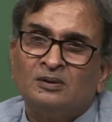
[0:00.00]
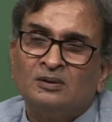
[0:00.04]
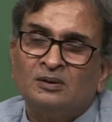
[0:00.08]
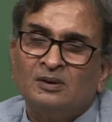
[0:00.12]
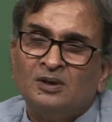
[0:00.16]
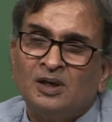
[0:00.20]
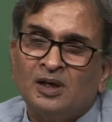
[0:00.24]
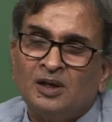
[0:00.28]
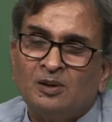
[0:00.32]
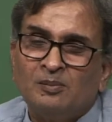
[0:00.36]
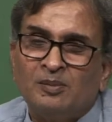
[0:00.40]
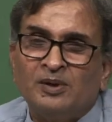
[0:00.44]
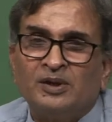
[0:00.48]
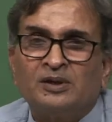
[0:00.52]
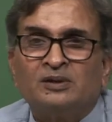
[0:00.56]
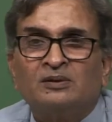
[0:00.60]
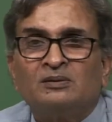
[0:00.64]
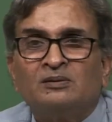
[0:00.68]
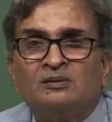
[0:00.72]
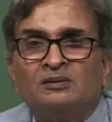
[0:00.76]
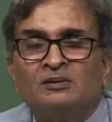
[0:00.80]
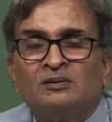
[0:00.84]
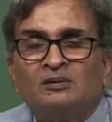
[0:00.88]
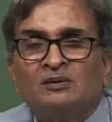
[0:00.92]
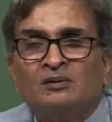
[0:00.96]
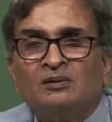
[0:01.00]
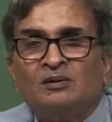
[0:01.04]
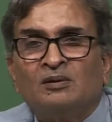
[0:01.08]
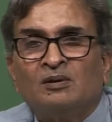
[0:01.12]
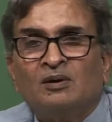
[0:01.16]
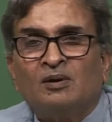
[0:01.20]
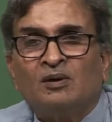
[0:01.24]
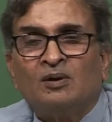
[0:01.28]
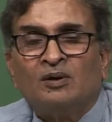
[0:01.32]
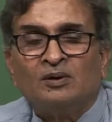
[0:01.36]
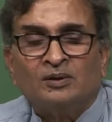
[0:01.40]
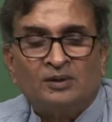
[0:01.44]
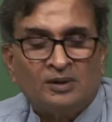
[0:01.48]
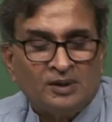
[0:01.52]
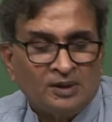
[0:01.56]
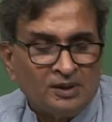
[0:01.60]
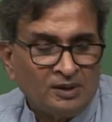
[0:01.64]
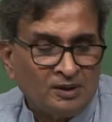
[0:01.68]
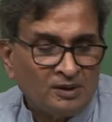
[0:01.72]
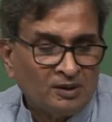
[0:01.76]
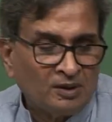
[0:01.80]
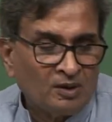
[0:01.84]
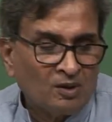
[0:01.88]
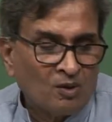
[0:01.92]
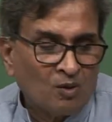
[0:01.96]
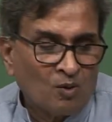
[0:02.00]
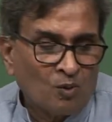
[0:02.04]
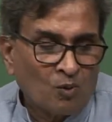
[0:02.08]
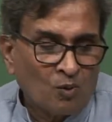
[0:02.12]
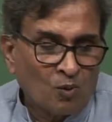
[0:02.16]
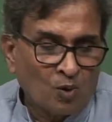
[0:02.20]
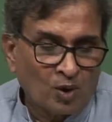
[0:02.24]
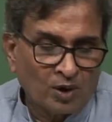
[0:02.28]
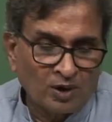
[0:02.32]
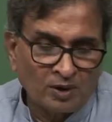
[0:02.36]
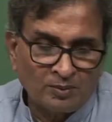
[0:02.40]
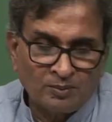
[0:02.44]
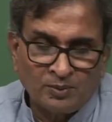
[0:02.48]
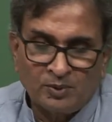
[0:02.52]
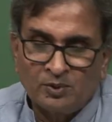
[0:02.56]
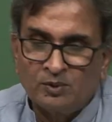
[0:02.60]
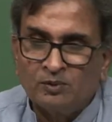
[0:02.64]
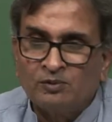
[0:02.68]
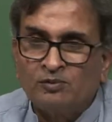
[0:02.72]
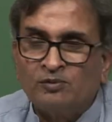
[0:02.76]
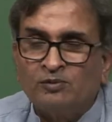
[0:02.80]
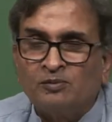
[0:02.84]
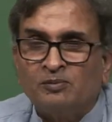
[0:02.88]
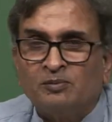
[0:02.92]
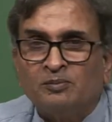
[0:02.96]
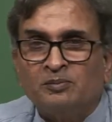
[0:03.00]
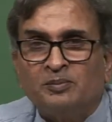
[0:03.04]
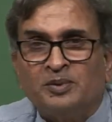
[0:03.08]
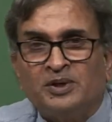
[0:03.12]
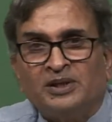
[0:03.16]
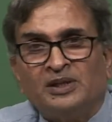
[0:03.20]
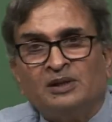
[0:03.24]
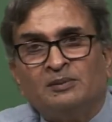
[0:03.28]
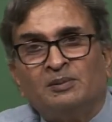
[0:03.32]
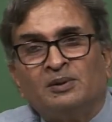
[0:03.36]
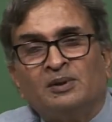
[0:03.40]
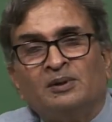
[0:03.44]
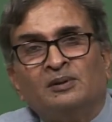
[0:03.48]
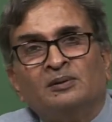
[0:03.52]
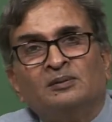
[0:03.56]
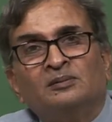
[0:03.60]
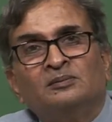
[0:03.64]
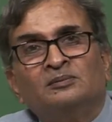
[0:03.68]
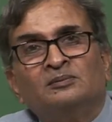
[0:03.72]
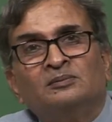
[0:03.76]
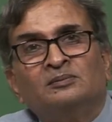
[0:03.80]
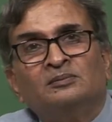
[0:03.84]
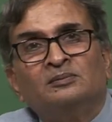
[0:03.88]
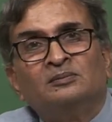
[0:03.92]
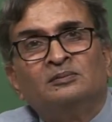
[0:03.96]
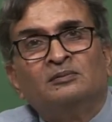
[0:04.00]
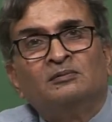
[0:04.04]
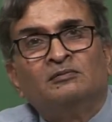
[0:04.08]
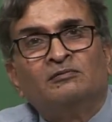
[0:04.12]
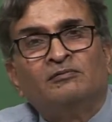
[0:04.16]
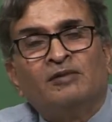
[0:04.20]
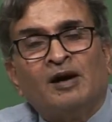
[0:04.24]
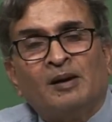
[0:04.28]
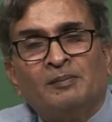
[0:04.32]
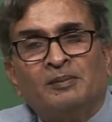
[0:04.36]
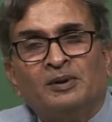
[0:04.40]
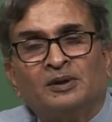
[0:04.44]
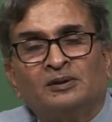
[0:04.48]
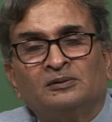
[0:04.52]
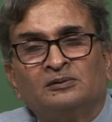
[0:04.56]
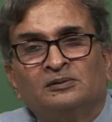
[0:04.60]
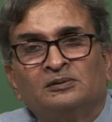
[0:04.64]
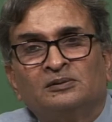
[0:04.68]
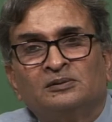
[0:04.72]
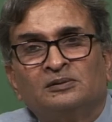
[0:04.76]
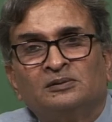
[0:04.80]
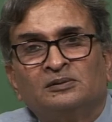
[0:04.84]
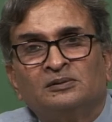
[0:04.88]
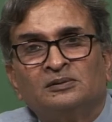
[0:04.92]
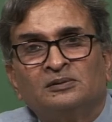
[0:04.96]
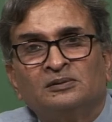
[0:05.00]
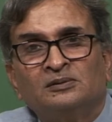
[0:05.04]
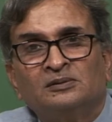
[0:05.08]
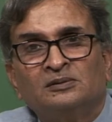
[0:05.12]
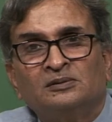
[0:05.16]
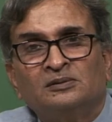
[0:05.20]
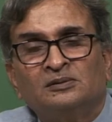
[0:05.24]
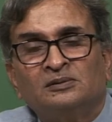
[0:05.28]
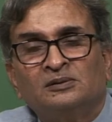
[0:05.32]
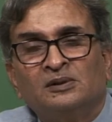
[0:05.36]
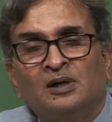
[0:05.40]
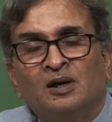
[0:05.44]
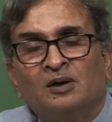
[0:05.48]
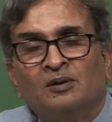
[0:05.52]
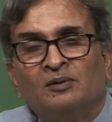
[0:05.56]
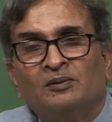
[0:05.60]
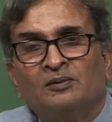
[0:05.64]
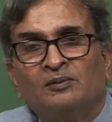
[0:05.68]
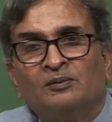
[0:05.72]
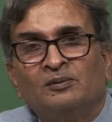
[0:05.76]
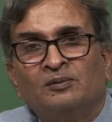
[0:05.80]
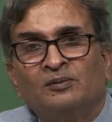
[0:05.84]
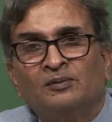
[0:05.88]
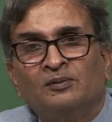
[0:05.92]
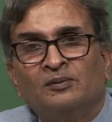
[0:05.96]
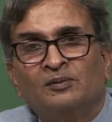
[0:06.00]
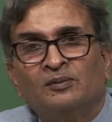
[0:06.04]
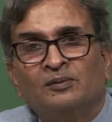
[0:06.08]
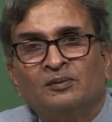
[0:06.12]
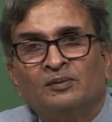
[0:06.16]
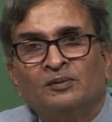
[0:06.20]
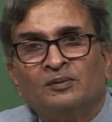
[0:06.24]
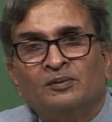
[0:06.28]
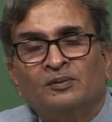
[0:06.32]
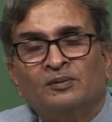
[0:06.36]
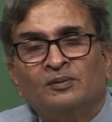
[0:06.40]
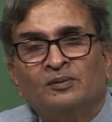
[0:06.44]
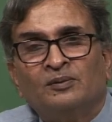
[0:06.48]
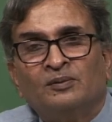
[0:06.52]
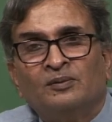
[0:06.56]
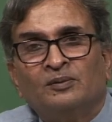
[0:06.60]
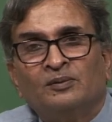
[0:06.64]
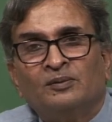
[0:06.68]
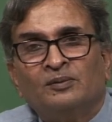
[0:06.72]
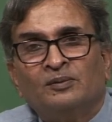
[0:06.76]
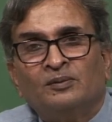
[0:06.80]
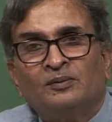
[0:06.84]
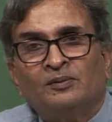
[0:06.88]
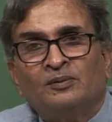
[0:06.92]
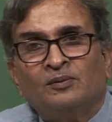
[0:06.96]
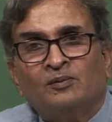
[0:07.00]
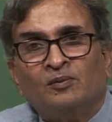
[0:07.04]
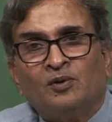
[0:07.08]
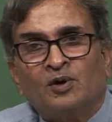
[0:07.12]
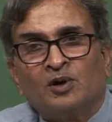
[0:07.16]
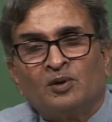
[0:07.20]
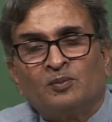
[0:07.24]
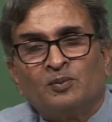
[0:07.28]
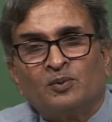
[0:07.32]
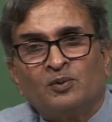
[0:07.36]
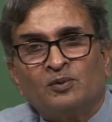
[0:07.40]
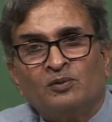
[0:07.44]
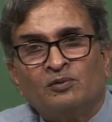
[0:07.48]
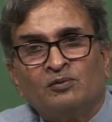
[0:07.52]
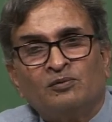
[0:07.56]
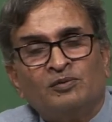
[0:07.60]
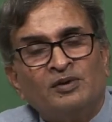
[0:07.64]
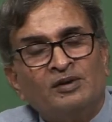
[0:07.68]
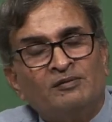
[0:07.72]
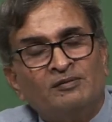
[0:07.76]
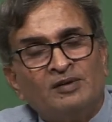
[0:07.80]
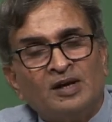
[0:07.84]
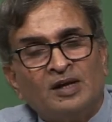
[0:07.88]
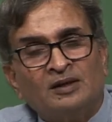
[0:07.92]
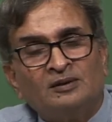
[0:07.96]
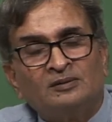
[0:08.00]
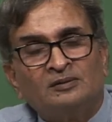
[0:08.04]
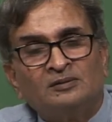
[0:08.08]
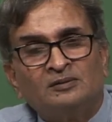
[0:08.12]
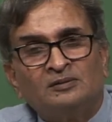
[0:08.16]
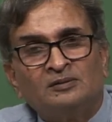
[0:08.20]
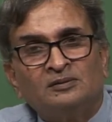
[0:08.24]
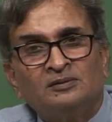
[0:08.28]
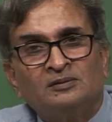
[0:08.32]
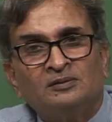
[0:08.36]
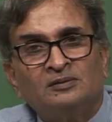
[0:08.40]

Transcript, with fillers: a little bit on the waterproof breathable fabrics. Now, waterproof we have done,